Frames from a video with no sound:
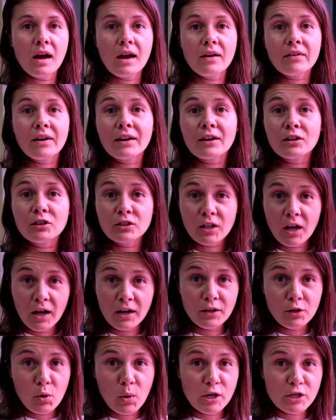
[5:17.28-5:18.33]
I've had a
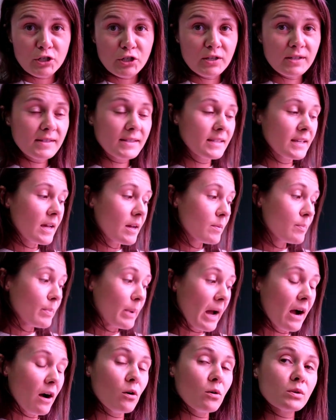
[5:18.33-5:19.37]
lot of questions
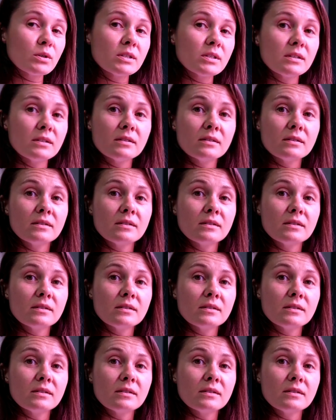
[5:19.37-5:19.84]
about